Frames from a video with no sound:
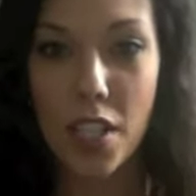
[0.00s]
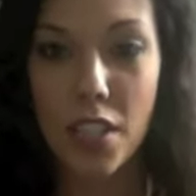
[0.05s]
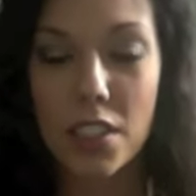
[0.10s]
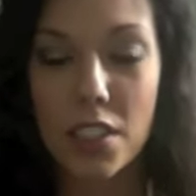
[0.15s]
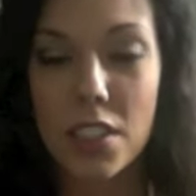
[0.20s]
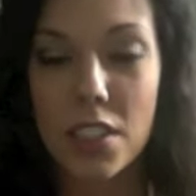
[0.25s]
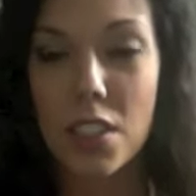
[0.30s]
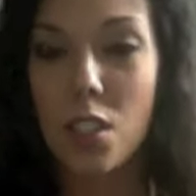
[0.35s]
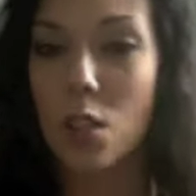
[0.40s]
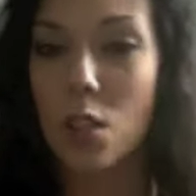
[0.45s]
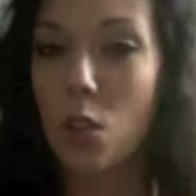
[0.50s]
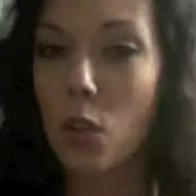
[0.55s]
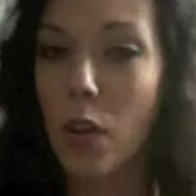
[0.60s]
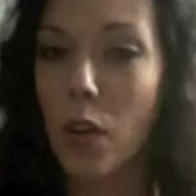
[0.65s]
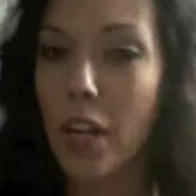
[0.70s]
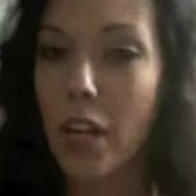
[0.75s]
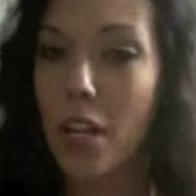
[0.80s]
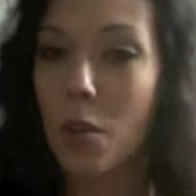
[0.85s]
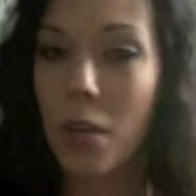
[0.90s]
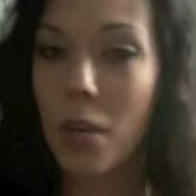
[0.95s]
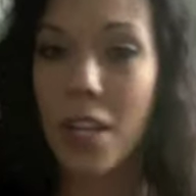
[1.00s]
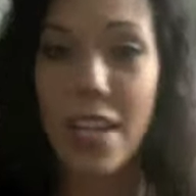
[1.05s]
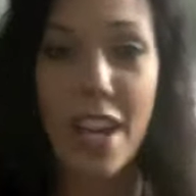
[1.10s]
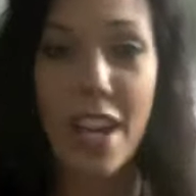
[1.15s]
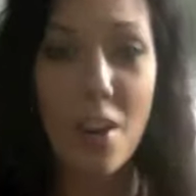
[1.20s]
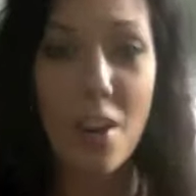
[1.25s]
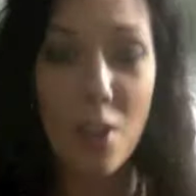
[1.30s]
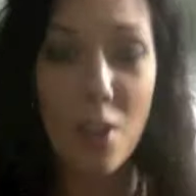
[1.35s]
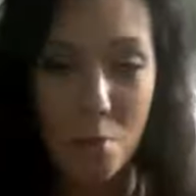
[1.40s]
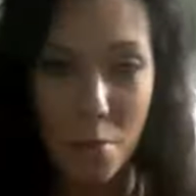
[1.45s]
So anyway, now
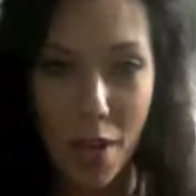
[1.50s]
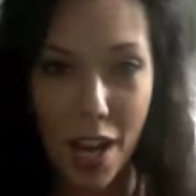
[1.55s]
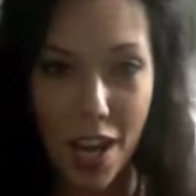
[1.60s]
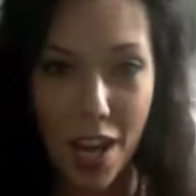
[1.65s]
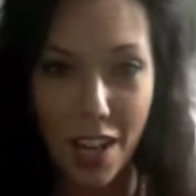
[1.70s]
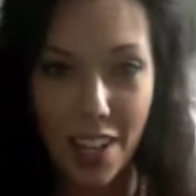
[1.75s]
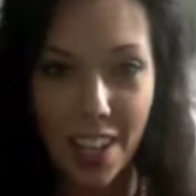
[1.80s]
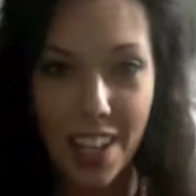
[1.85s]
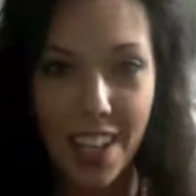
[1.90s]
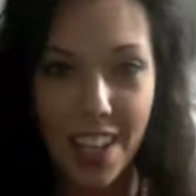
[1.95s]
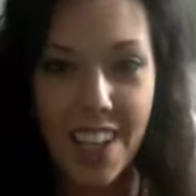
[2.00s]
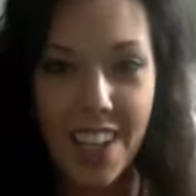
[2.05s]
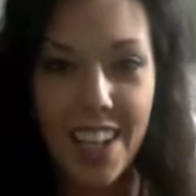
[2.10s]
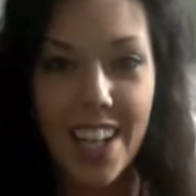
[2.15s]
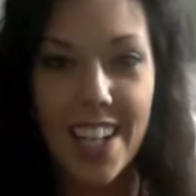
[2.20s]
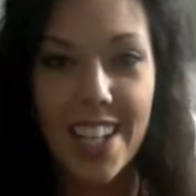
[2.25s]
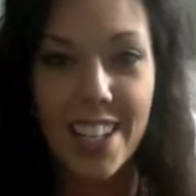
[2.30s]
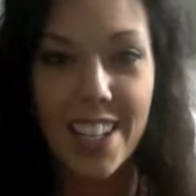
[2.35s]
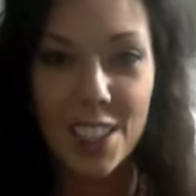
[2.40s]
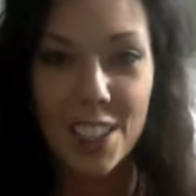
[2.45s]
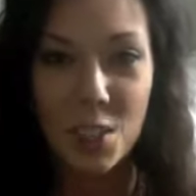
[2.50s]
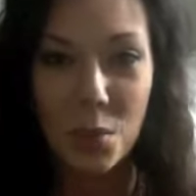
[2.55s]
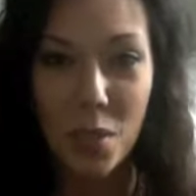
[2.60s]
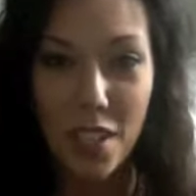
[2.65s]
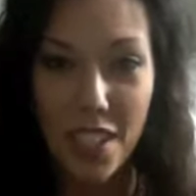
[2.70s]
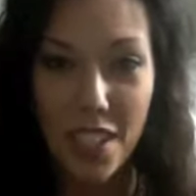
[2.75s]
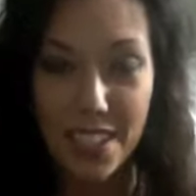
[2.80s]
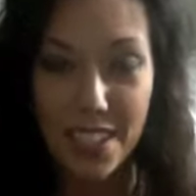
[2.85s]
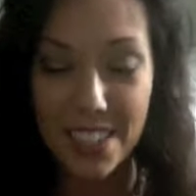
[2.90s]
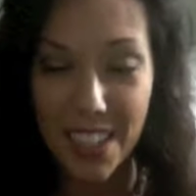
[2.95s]
I'm back, and I just wanted
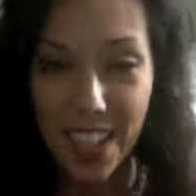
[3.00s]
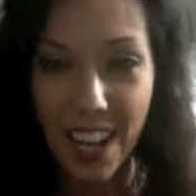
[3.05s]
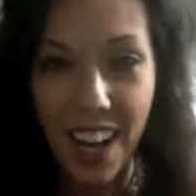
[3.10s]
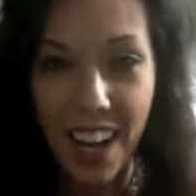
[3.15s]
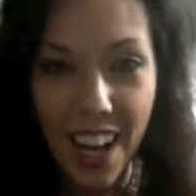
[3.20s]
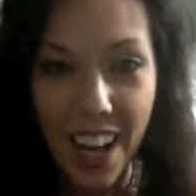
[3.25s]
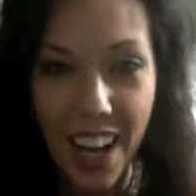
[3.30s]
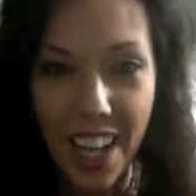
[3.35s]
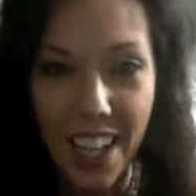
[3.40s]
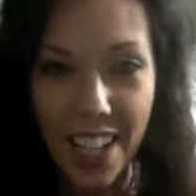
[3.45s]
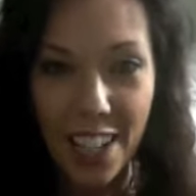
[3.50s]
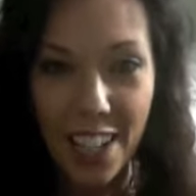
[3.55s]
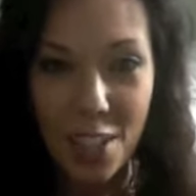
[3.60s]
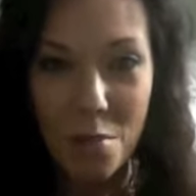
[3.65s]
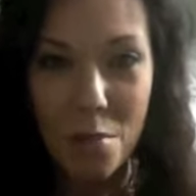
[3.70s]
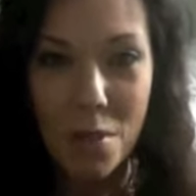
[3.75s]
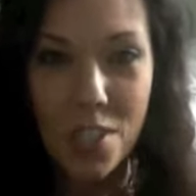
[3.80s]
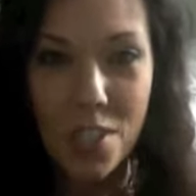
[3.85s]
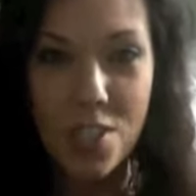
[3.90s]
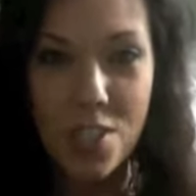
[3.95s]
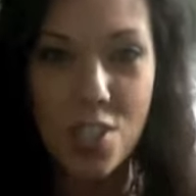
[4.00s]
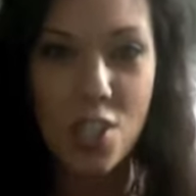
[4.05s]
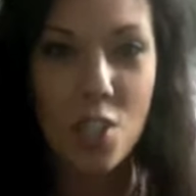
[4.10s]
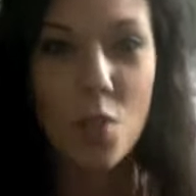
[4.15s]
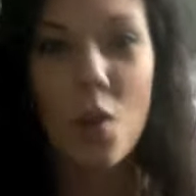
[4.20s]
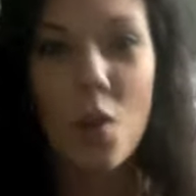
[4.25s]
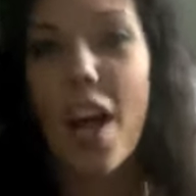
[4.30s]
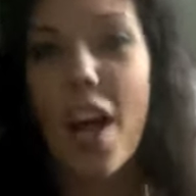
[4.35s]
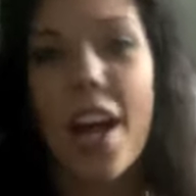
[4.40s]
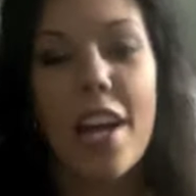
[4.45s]
to say hi, and I missed you,
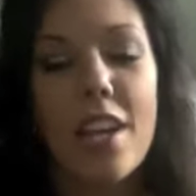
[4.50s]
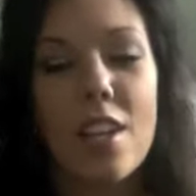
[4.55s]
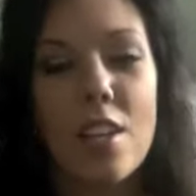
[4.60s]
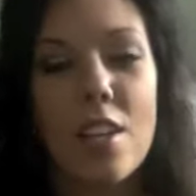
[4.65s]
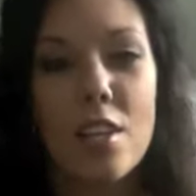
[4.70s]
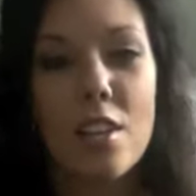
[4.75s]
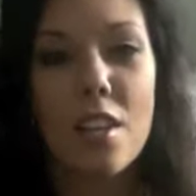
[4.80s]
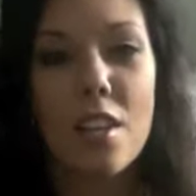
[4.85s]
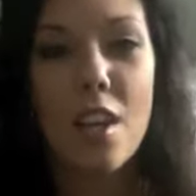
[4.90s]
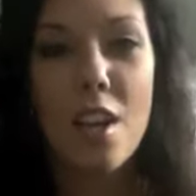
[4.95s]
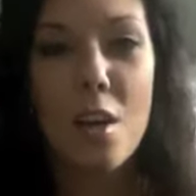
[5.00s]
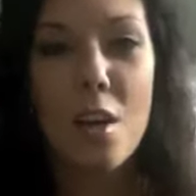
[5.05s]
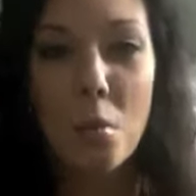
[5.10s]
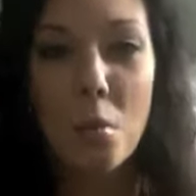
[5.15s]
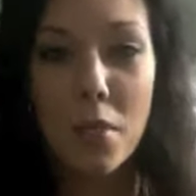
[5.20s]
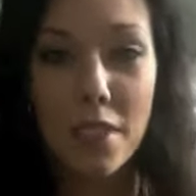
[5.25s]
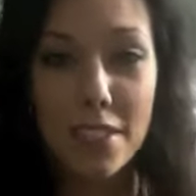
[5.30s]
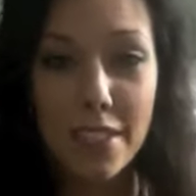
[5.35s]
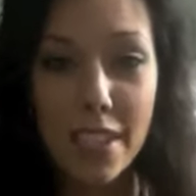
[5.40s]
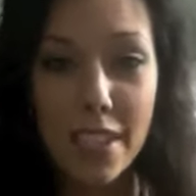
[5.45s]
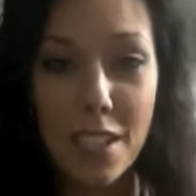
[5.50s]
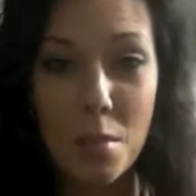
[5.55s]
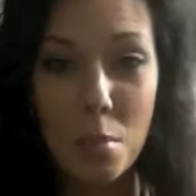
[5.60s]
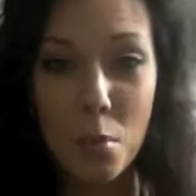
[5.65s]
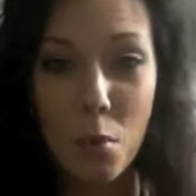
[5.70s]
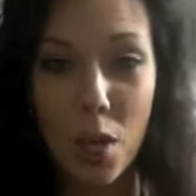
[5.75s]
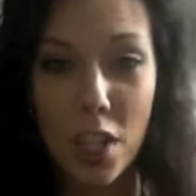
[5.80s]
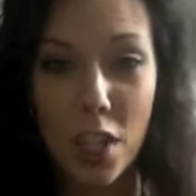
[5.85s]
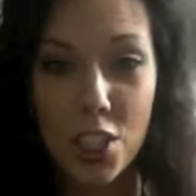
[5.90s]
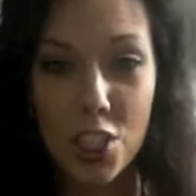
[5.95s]
and please keep
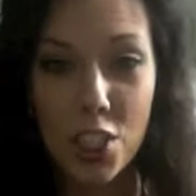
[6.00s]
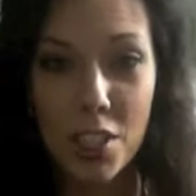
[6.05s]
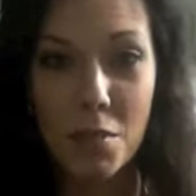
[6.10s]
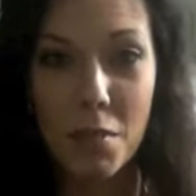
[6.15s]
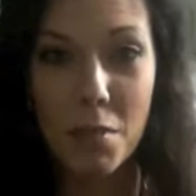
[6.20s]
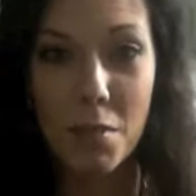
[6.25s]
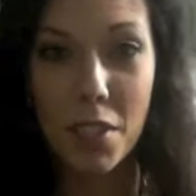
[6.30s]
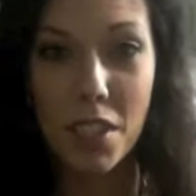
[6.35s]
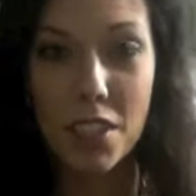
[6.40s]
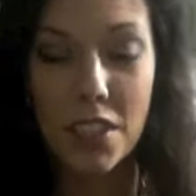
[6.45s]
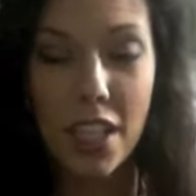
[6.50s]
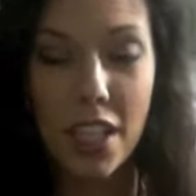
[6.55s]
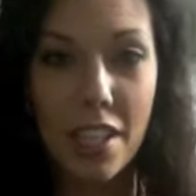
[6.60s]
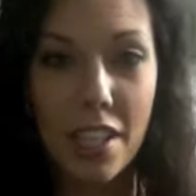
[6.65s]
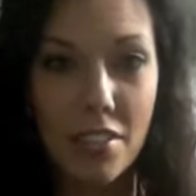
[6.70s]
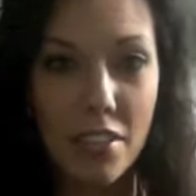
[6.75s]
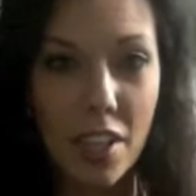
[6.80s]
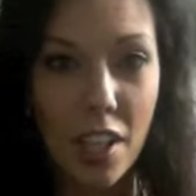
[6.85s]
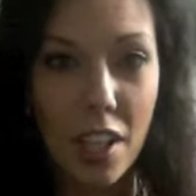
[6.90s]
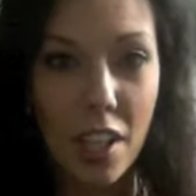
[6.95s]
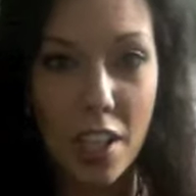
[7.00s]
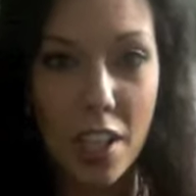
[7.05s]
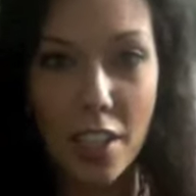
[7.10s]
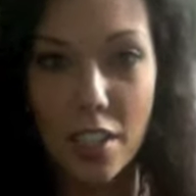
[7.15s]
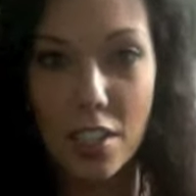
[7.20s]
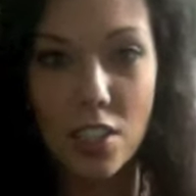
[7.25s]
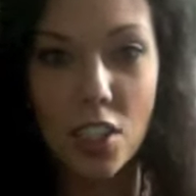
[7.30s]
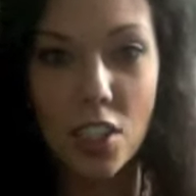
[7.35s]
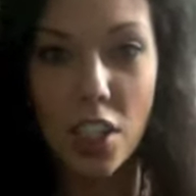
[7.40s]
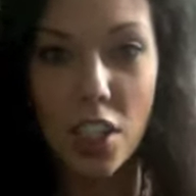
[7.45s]
watching because I've got
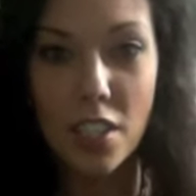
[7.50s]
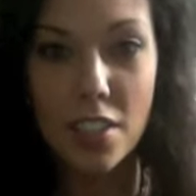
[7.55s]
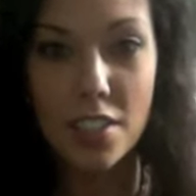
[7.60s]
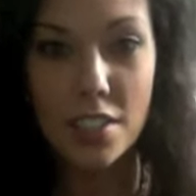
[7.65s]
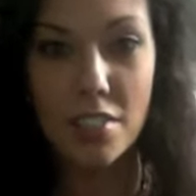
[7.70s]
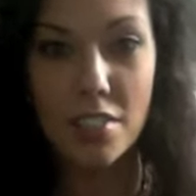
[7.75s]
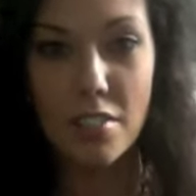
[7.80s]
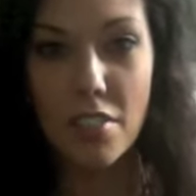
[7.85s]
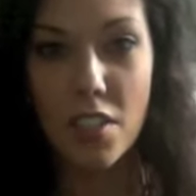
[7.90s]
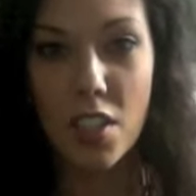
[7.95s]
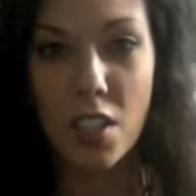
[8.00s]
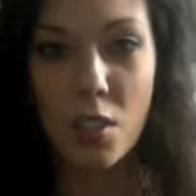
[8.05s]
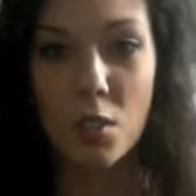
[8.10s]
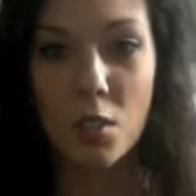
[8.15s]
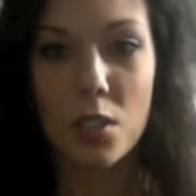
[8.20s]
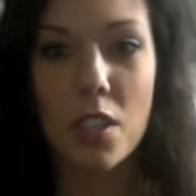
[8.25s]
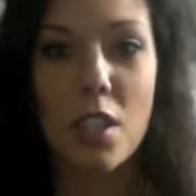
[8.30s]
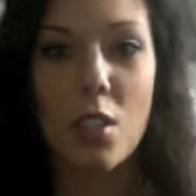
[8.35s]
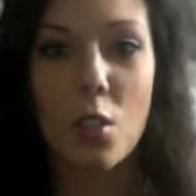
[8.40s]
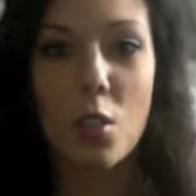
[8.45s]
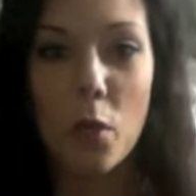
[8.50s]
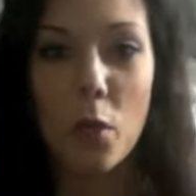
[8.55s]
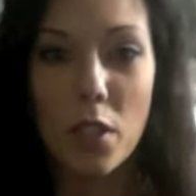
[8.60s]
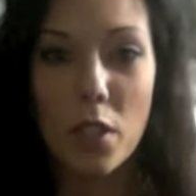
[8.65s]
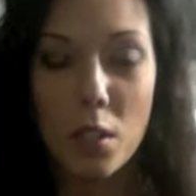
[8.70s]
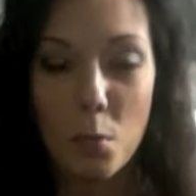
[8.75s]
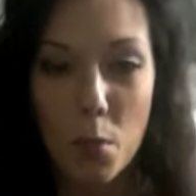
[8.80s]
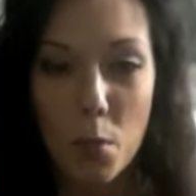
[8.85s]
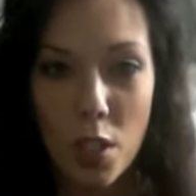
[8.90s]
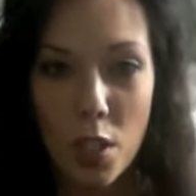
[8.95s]
tons of videos that are going
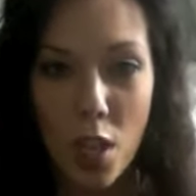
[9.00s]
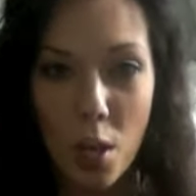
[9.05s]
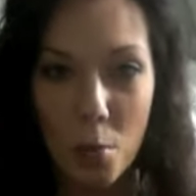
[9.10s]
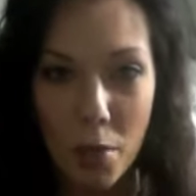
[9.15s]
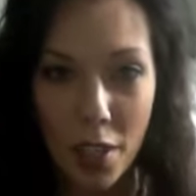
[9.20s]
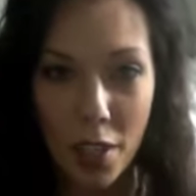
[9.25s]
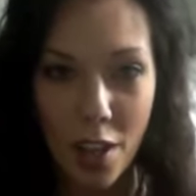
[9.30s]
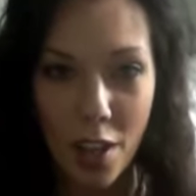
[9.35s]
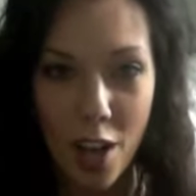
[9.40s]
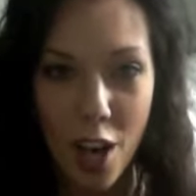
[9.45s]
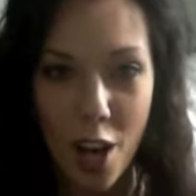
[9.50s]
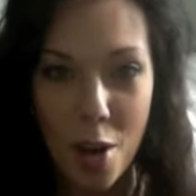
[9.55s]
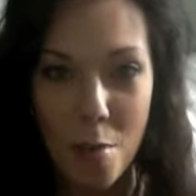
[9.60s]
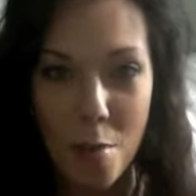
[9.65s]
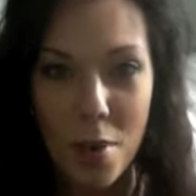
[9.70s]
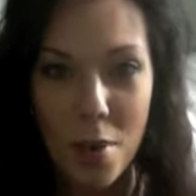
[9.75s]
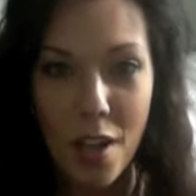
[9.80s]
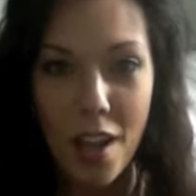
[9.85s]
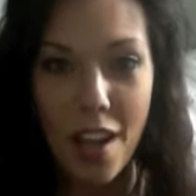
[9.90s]
to be coming up.